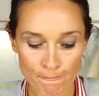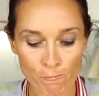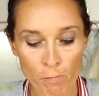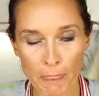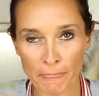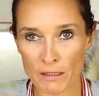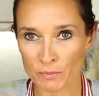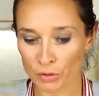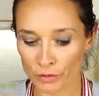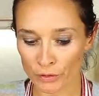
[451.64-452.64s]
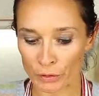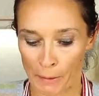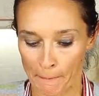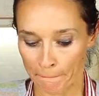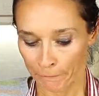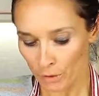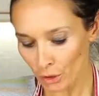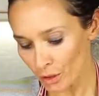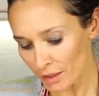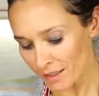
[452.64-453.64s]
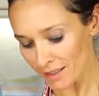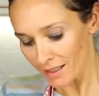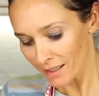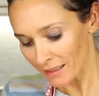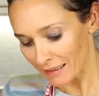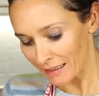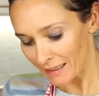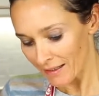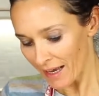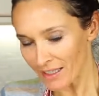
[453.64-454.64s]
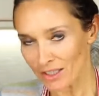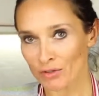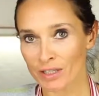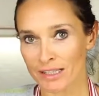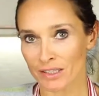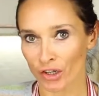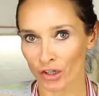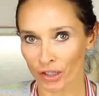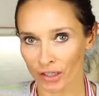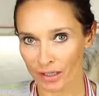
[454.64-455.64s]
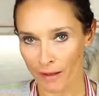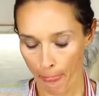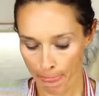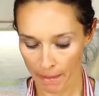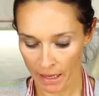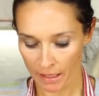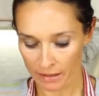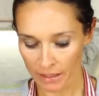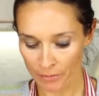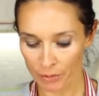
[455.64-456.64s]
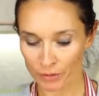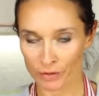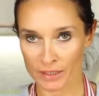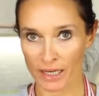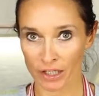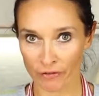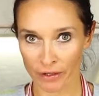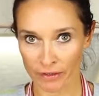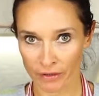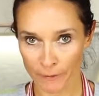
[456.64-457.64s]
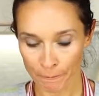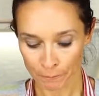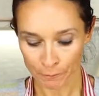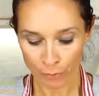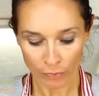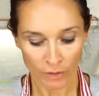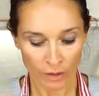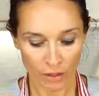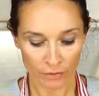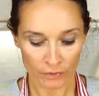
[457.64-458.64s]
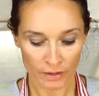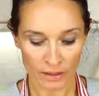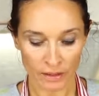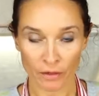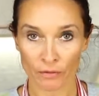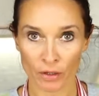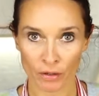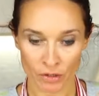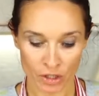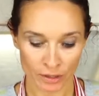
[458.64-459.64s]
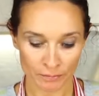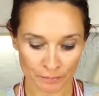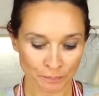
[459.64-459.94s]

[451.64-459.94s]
That's beautiful because I can still taste the coconut and that beautiful tangy flavour of the culture,